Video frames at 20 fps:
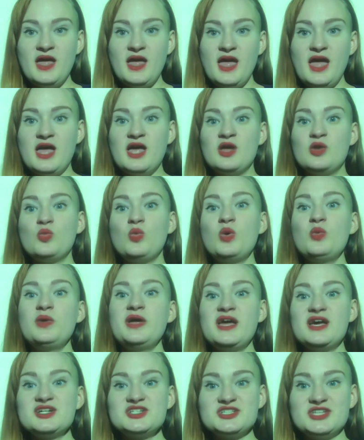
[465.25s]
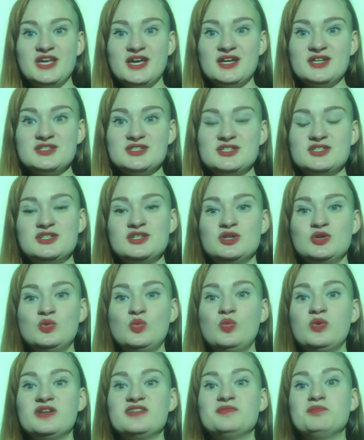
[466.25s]
and what we actually had to do
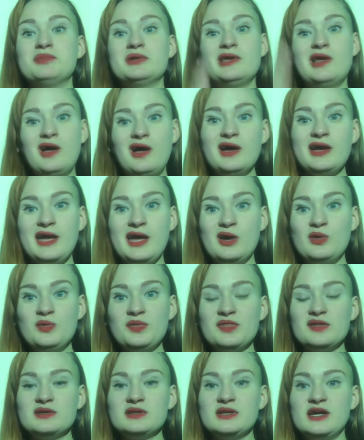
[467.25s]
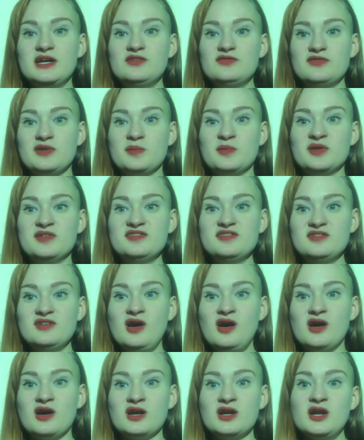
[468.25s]
was block out the light from the
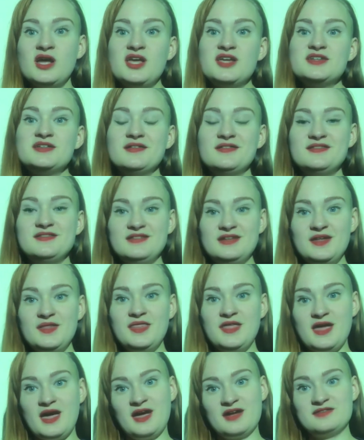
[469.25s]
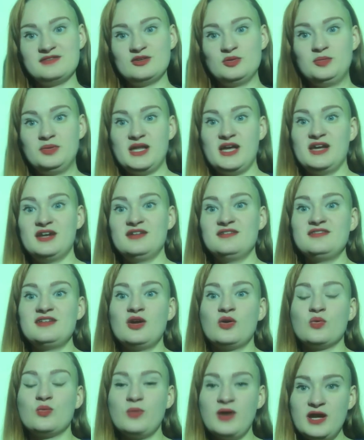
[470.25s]
star to see the exoplanets
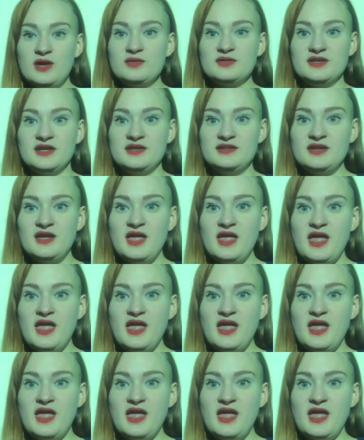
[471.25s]
around it.